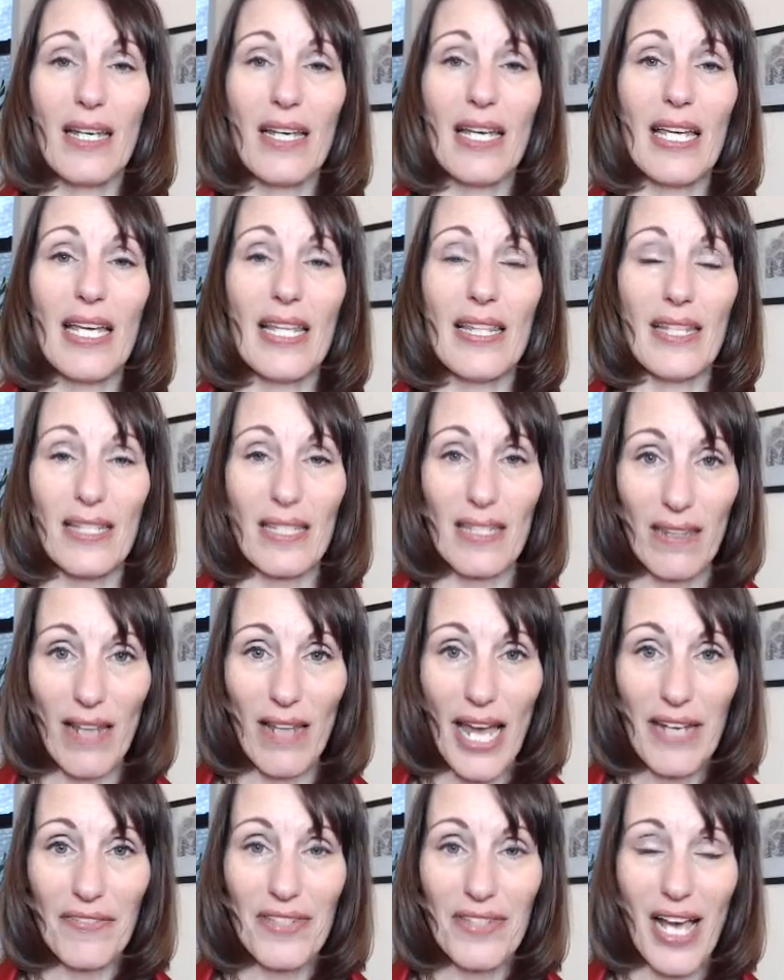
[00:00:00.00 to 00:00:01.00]
in this
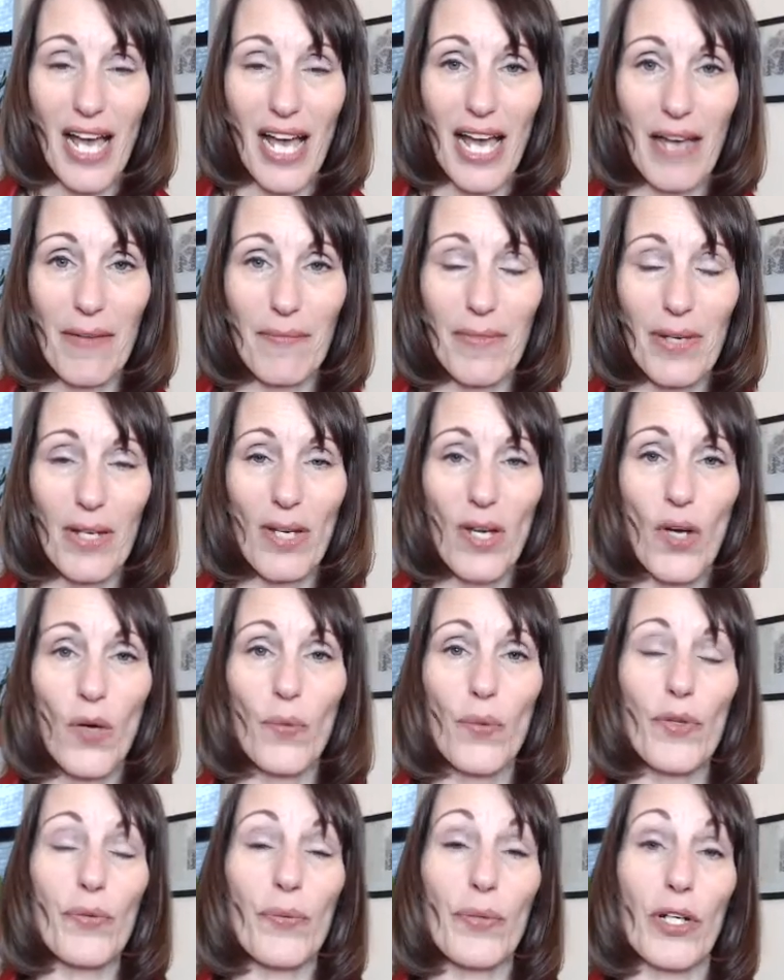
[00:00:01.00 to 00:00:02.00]
lifetime,
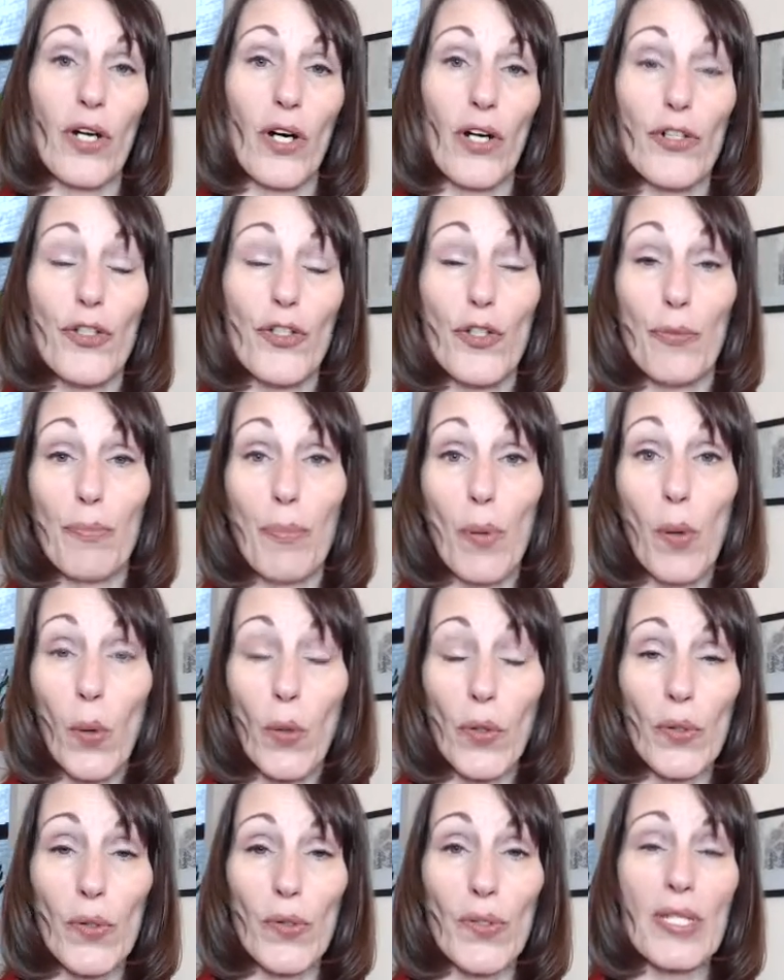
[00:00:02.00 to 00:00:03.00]
with regard to
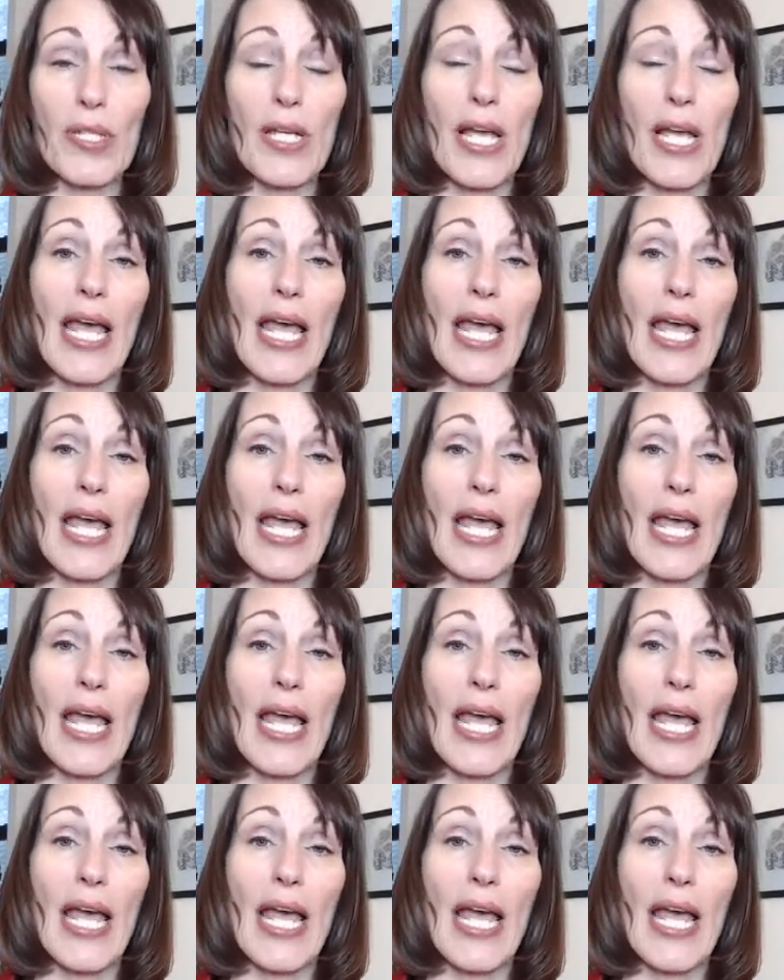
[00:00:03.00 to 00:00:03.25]
portals